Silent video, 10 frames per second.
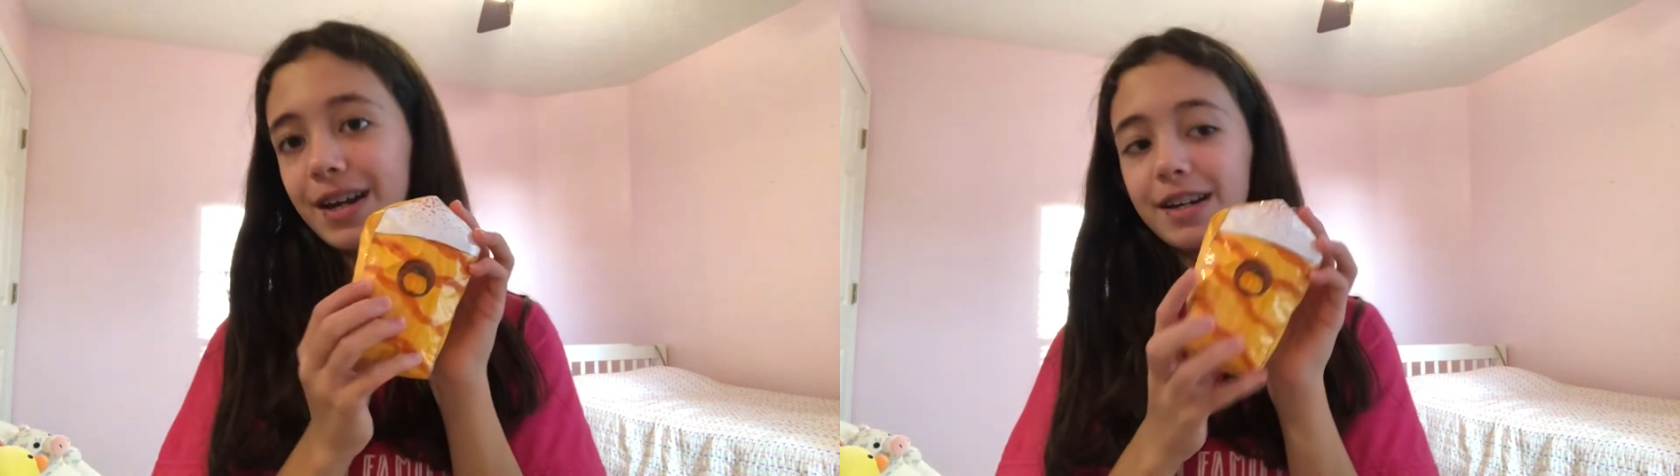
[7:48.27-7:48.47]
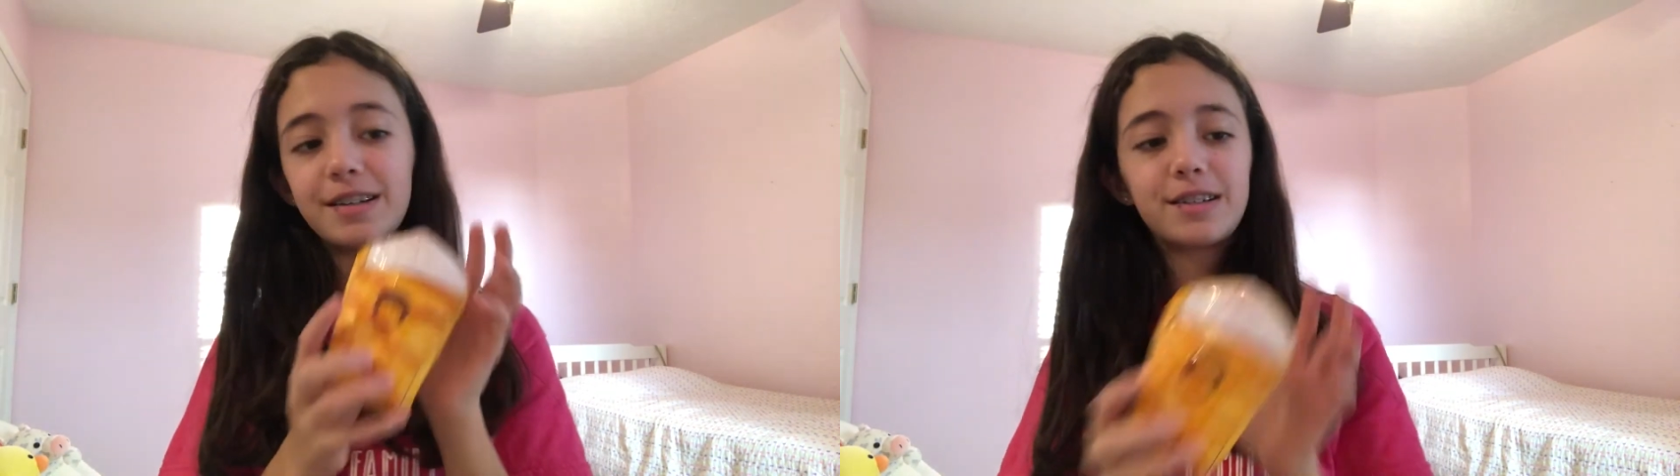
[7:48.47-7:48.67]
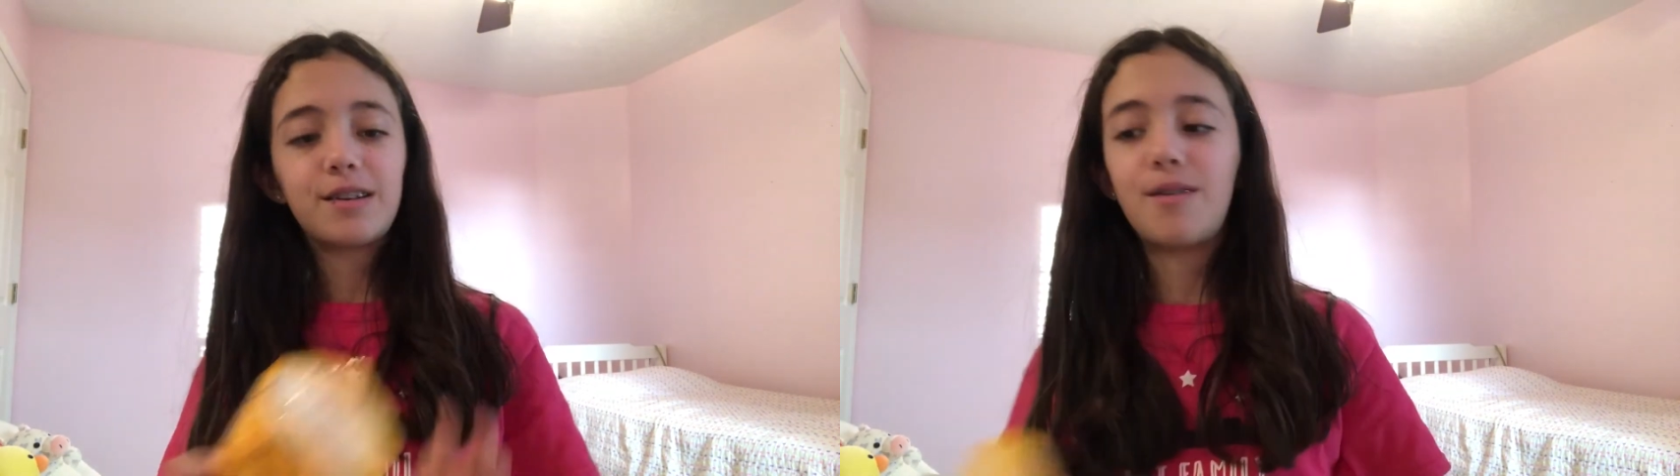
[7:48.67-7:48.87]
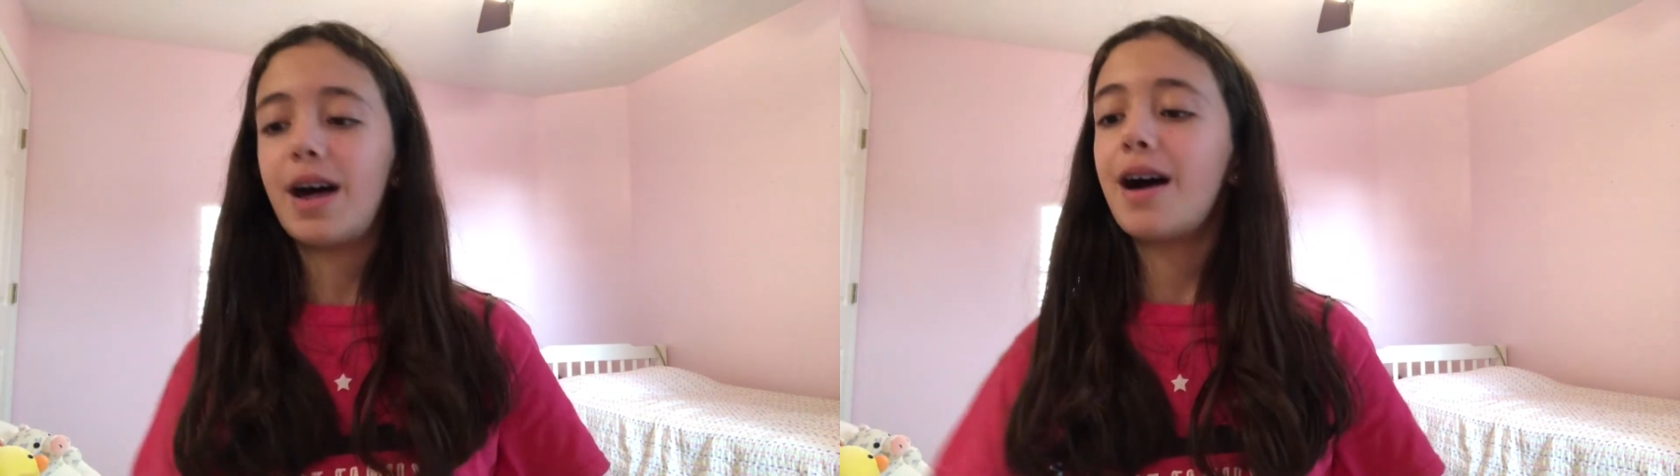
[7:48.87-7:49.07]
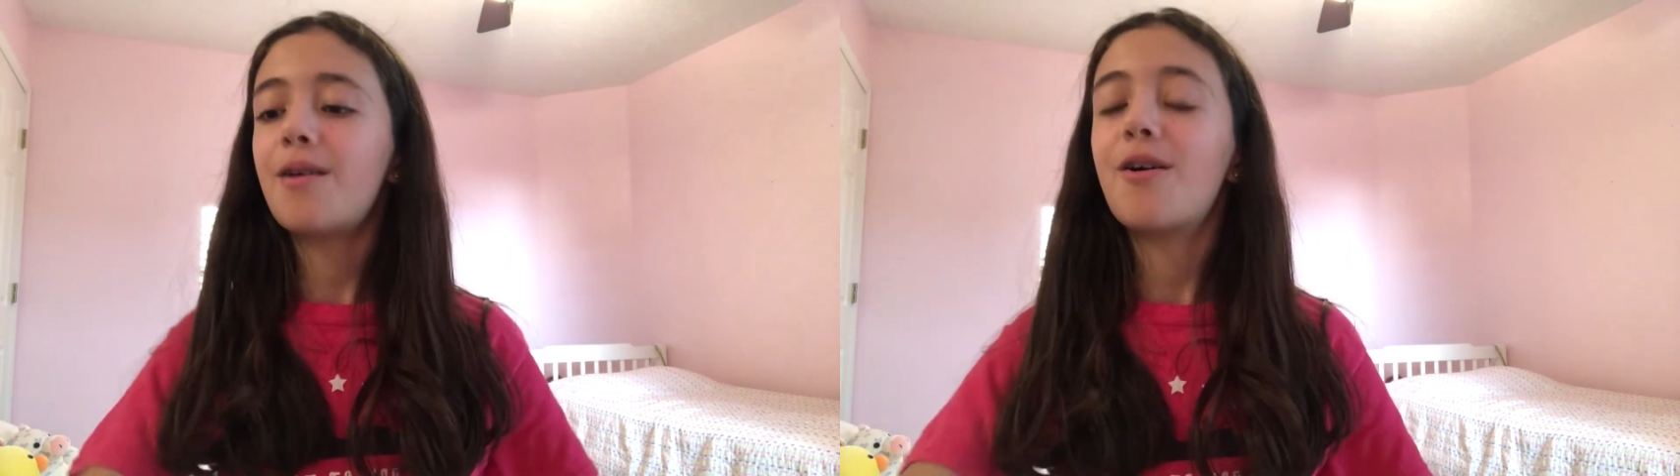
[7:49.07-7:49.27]
So
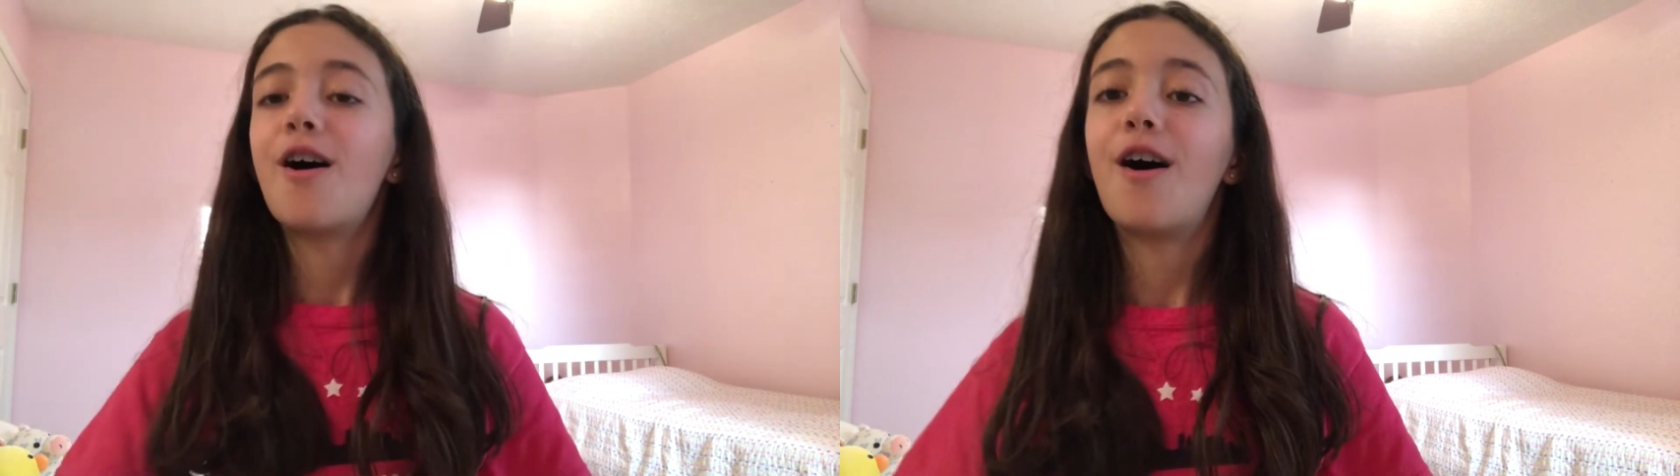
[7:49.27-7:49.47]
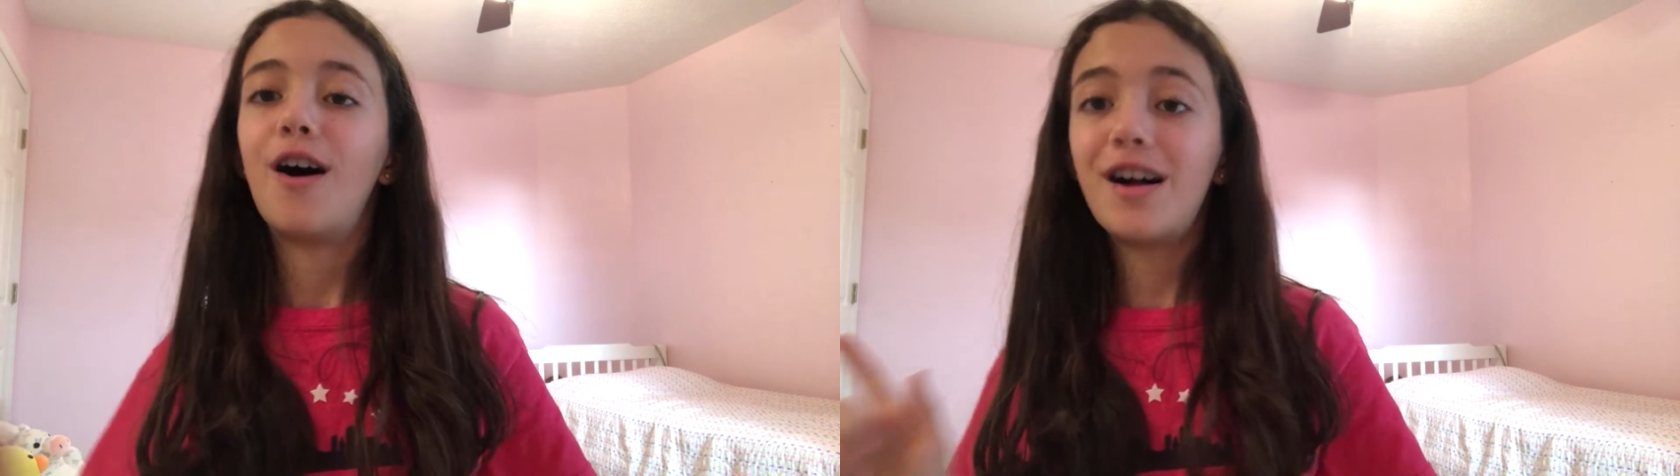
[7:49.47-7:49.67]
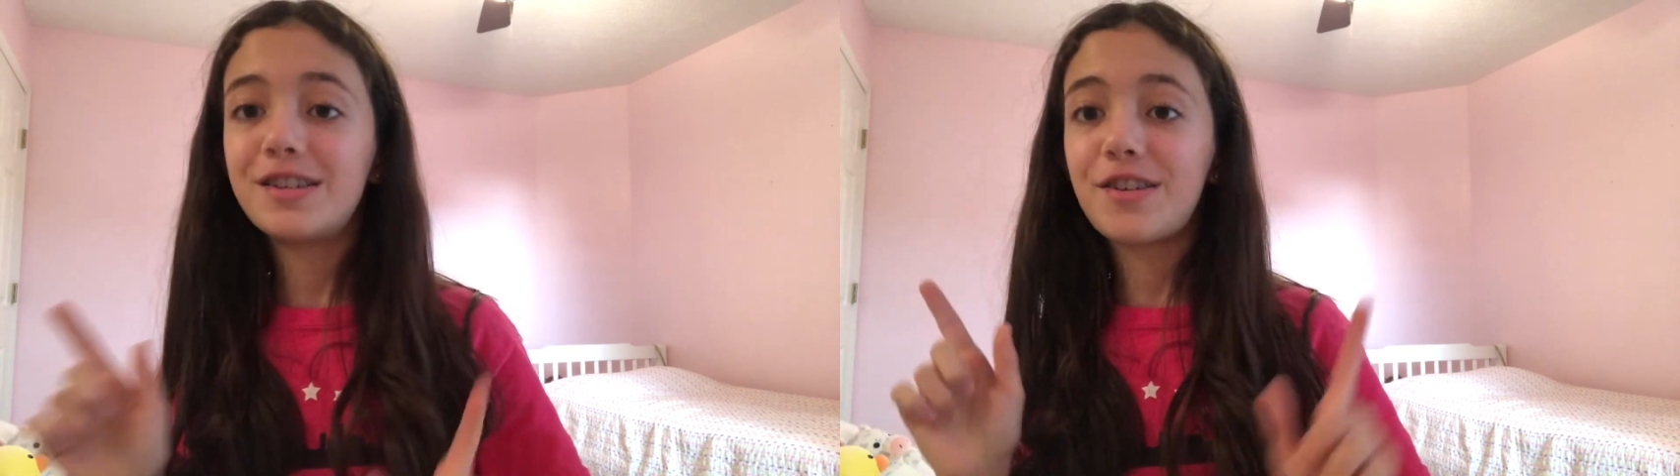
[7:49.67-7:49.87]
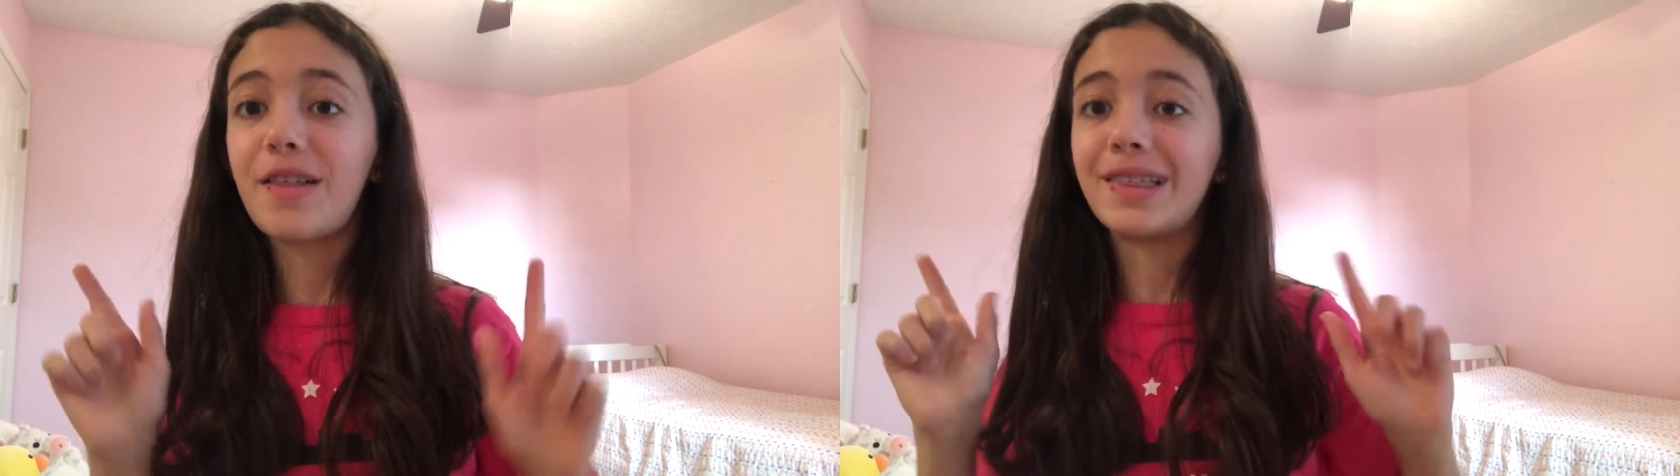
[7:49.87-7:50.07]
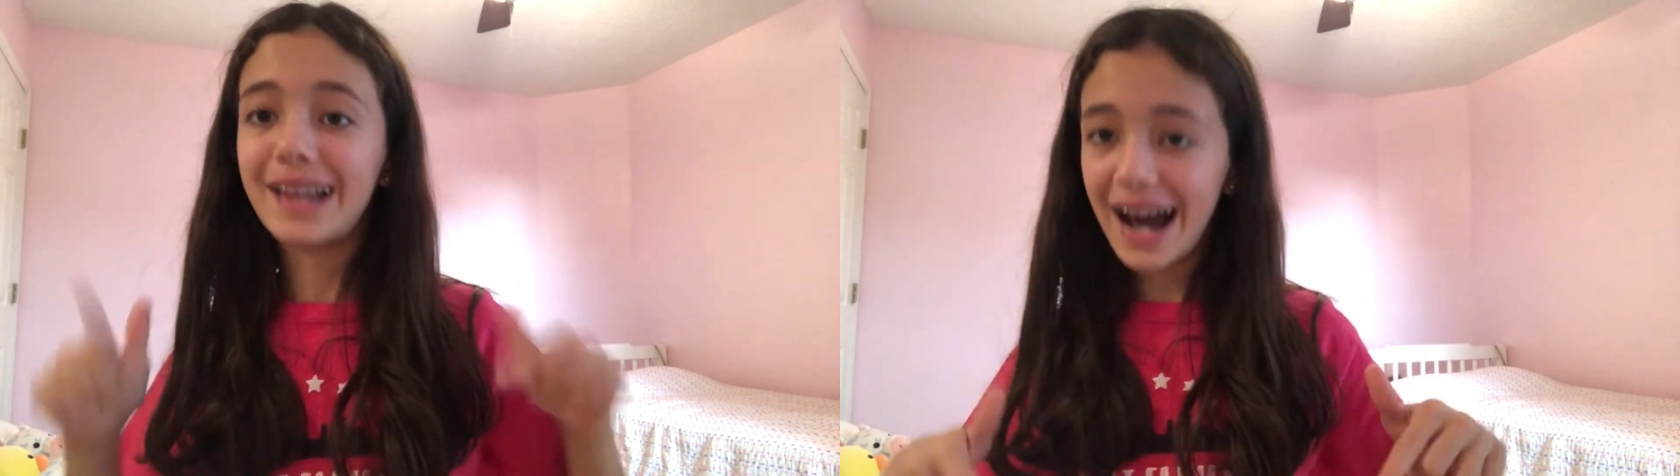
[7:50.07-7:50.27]
now, on to the
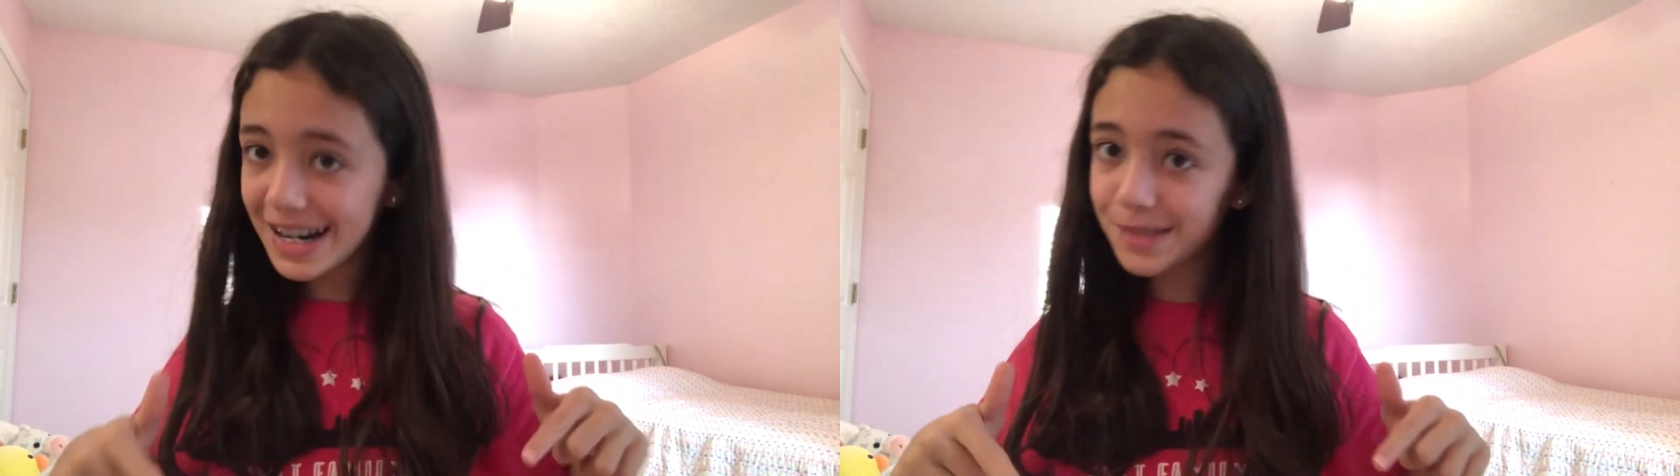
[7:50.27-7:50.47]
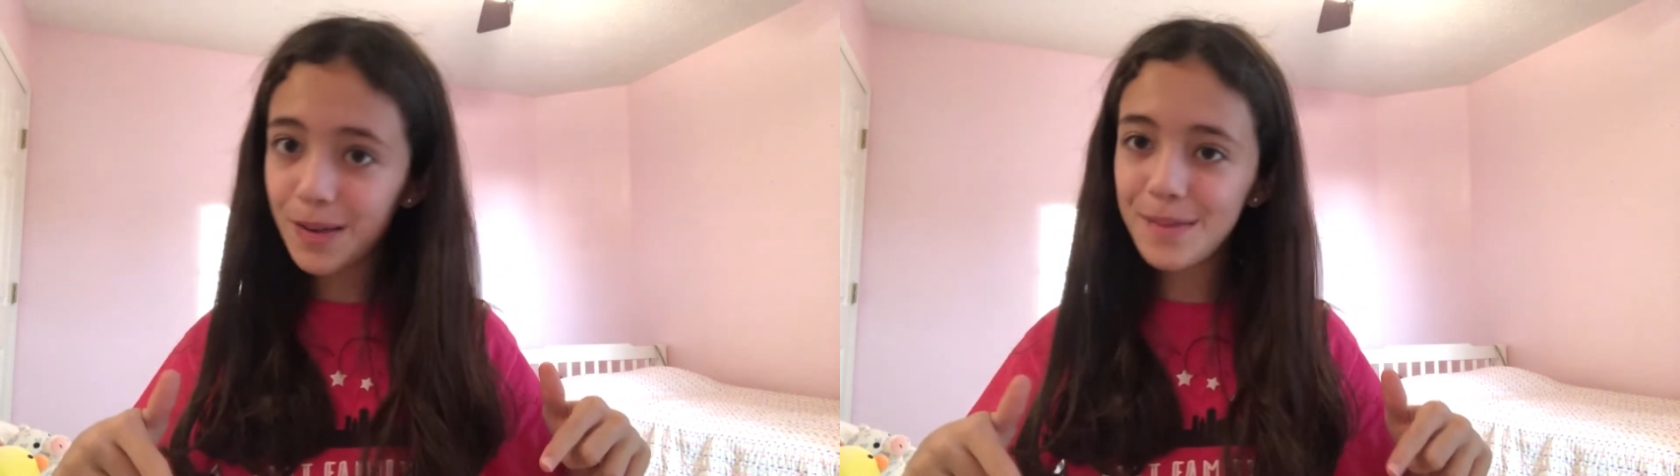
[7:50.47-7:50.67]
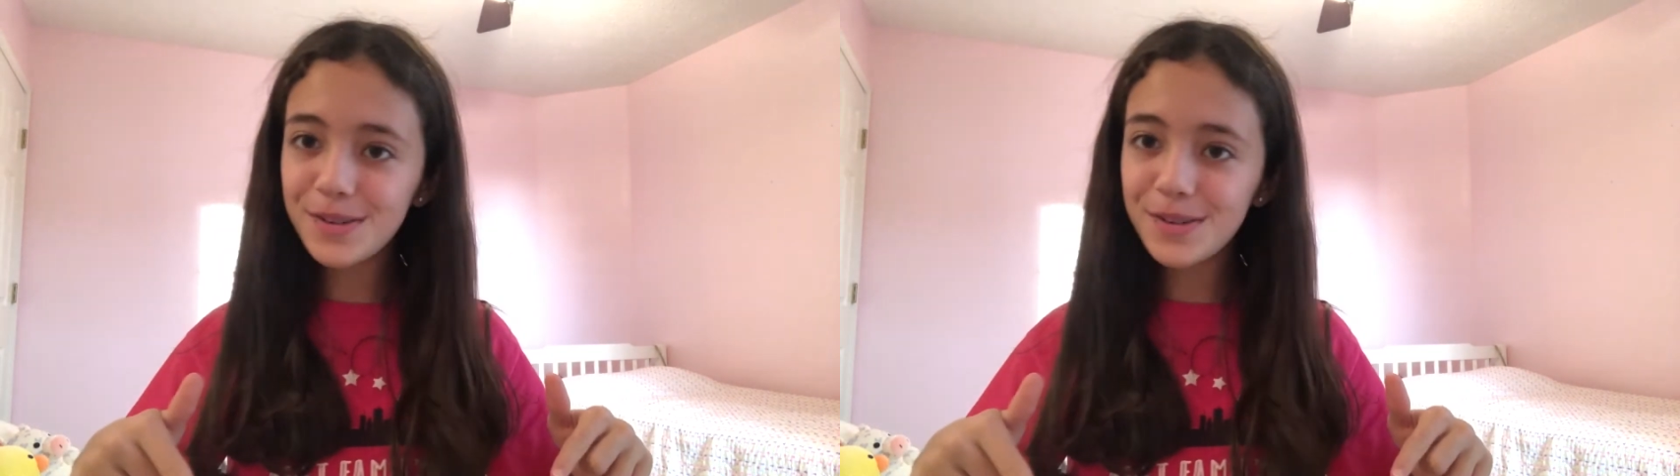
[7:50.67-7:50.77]
last paper